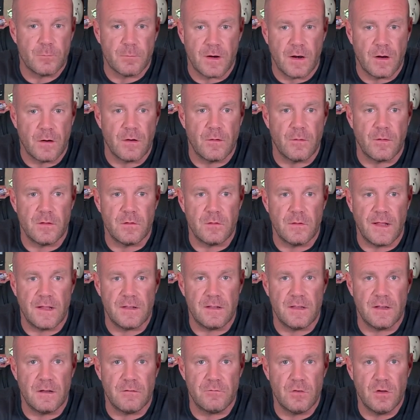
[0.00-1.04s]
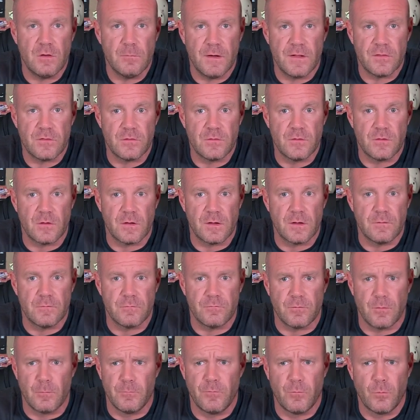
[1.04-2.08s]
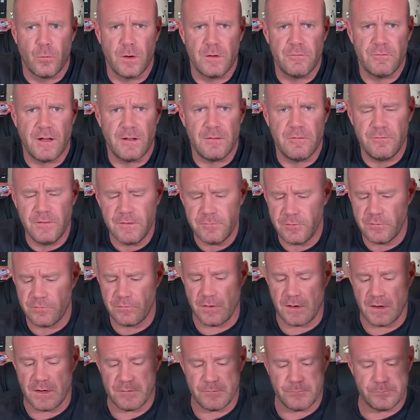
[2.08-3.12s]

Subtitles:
but I know at the end of 2 months is only from 45 to 55.